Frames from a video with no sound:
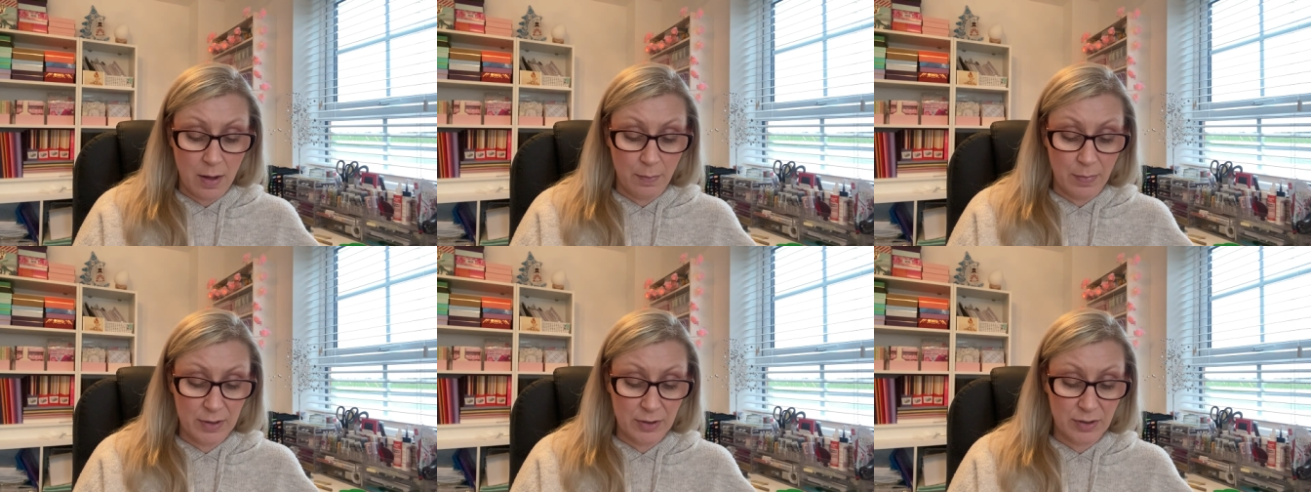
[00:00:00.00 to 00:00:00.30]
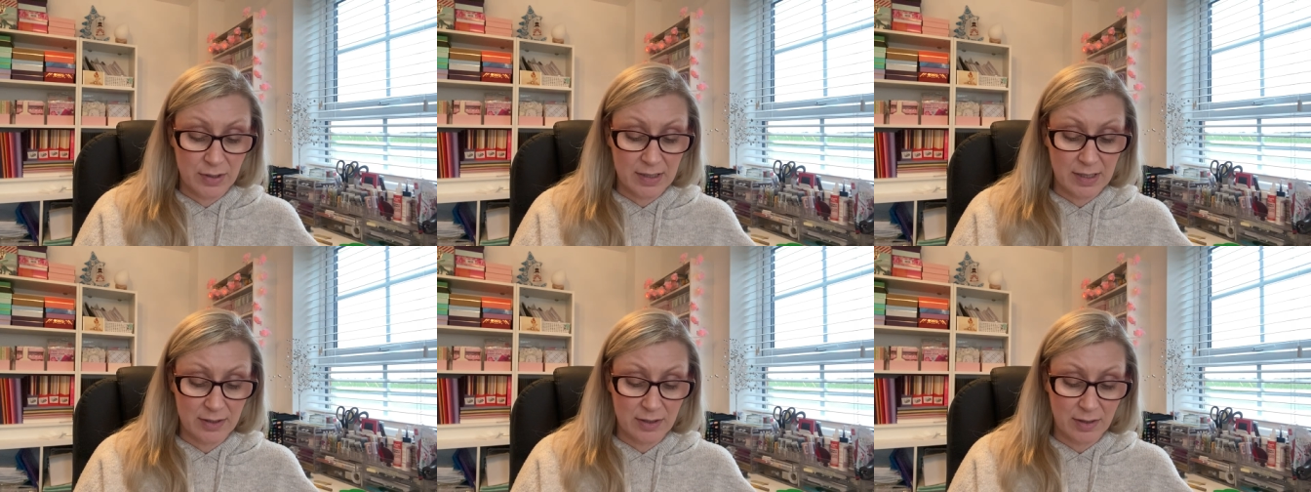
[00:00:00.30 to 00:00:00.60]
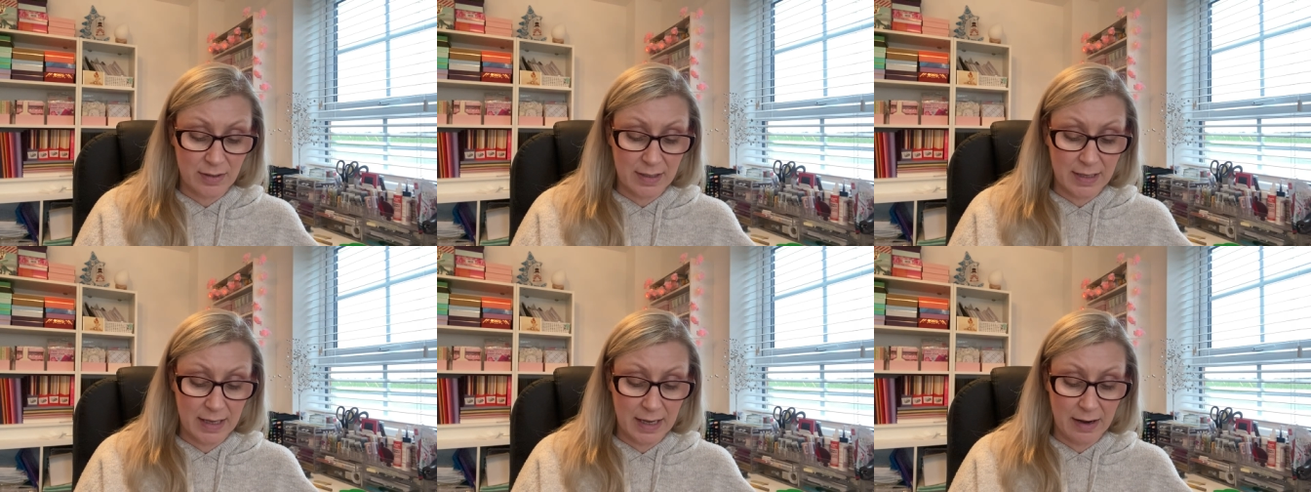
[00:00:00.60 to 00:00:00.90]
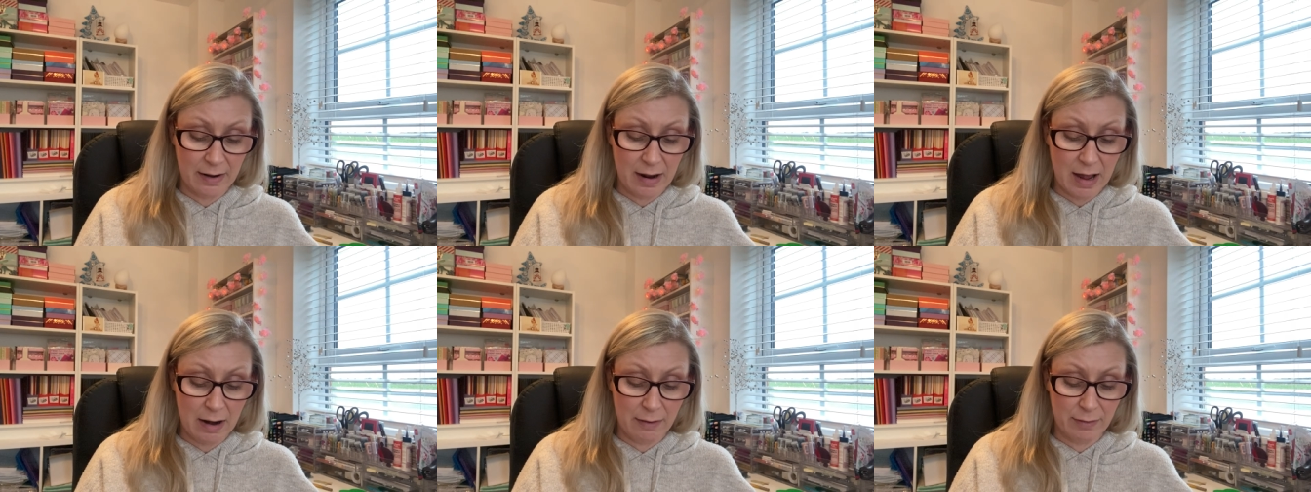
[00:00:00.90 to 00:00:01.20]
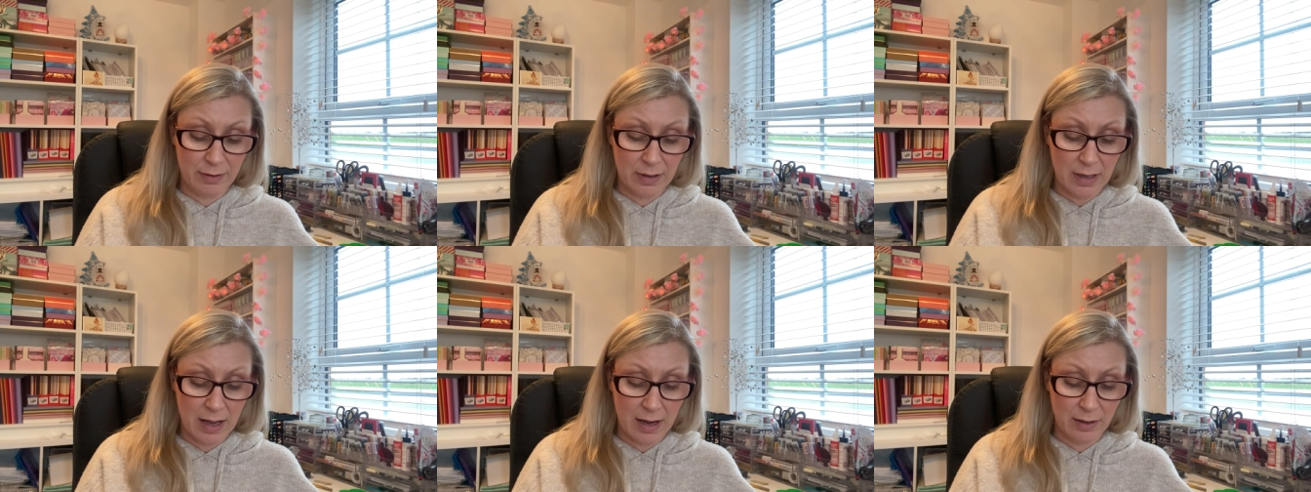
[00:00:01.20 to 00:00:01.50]
but it just says on here,
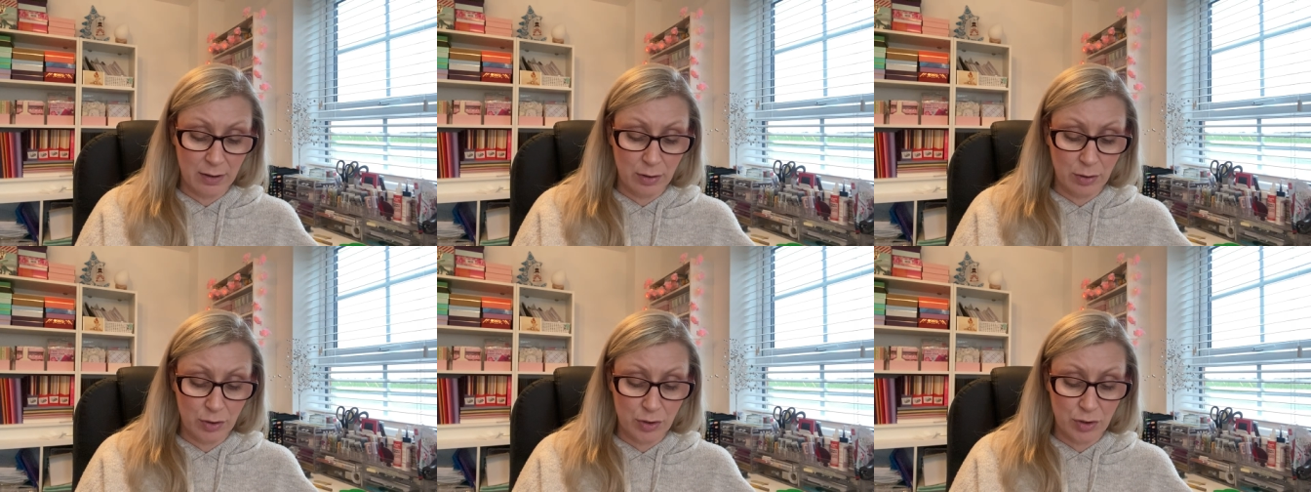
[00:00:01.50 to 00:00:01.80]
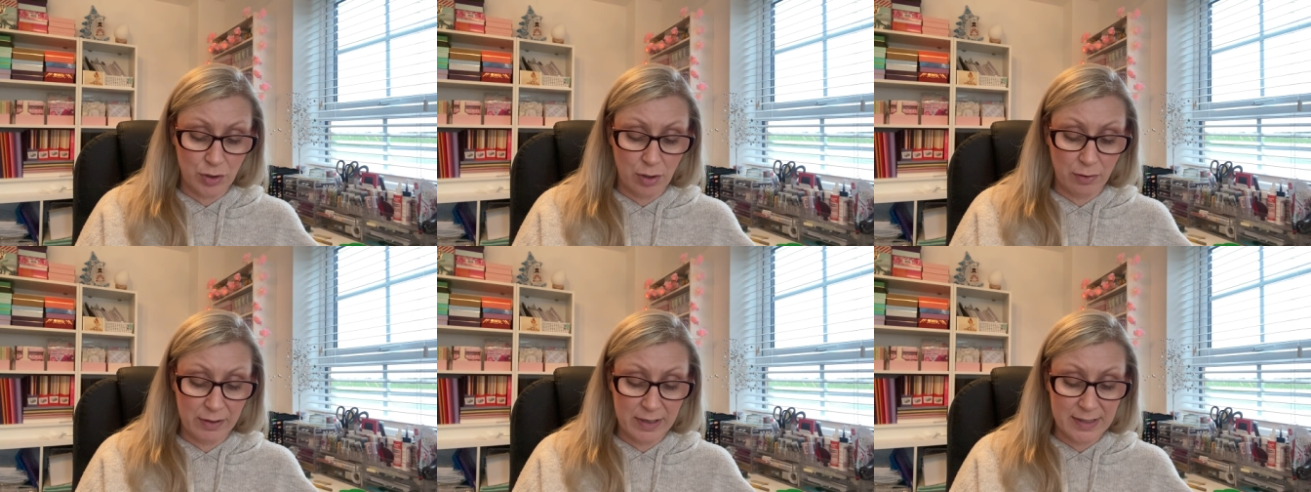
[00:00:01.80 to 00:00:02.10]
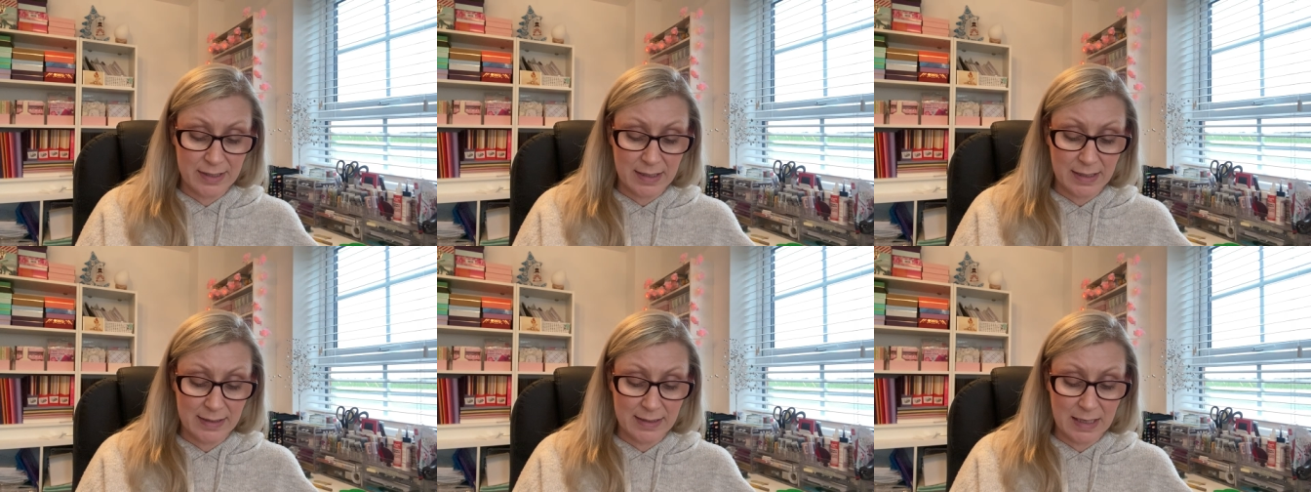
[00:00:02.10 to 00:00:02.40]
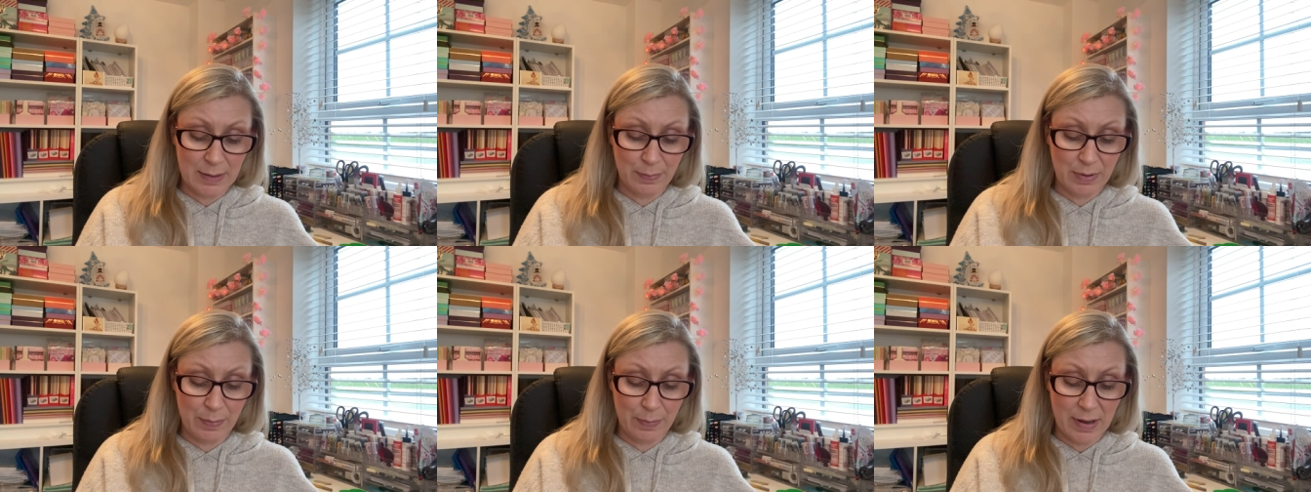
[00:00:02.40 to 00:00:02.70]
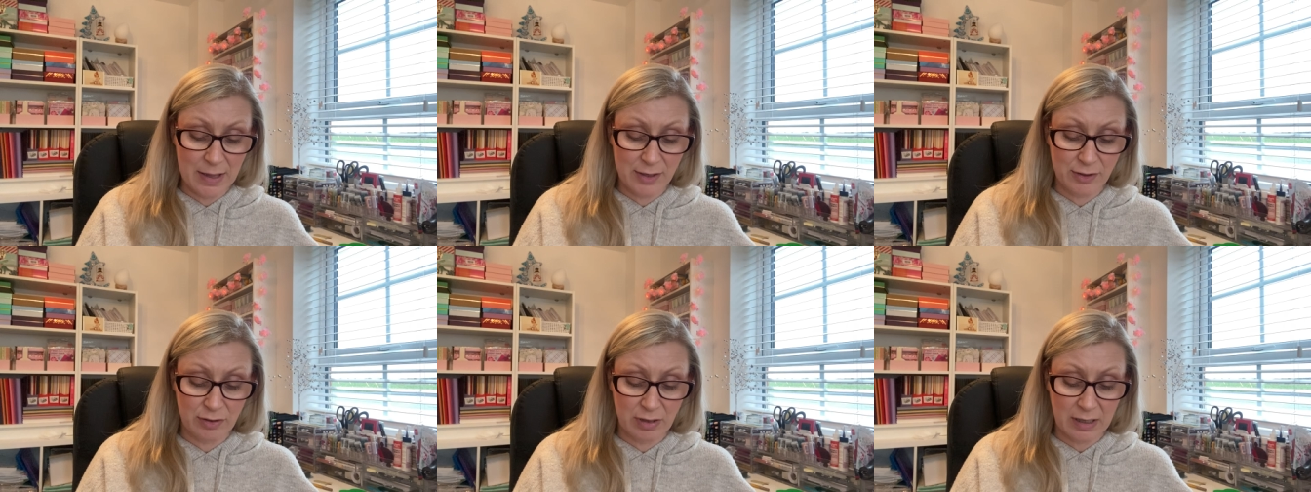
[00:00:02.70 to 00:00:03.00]
our luxurious, deeply
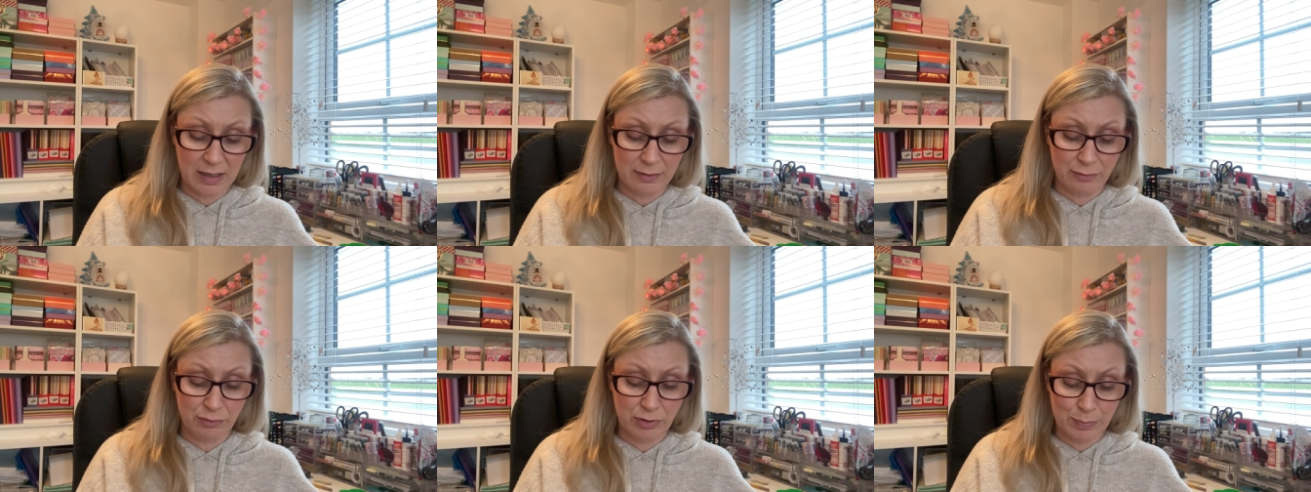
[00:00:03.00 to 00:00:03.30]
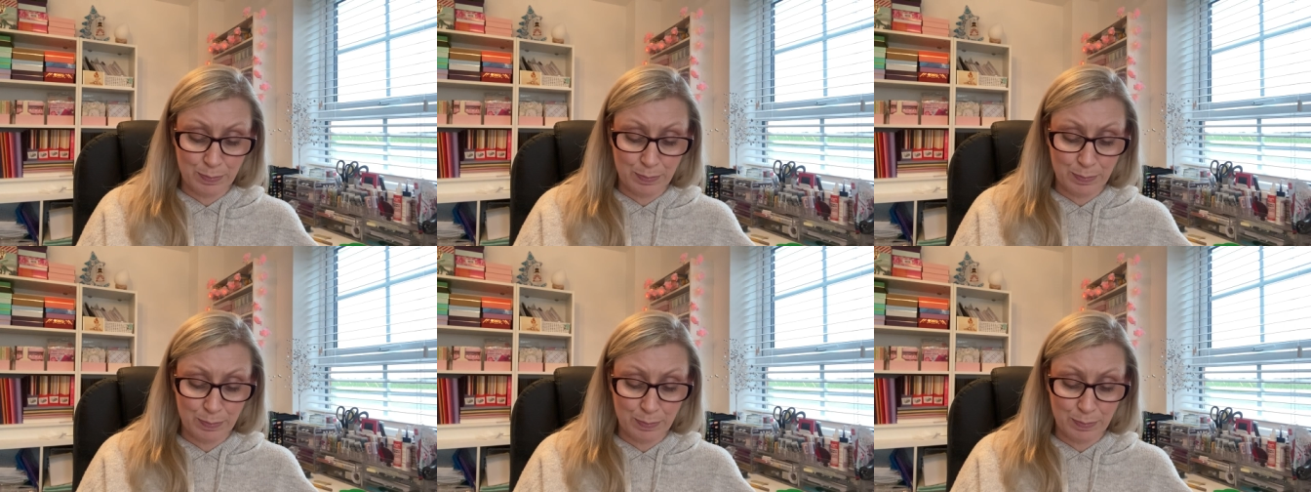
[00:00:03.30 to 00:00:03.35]
penetrating...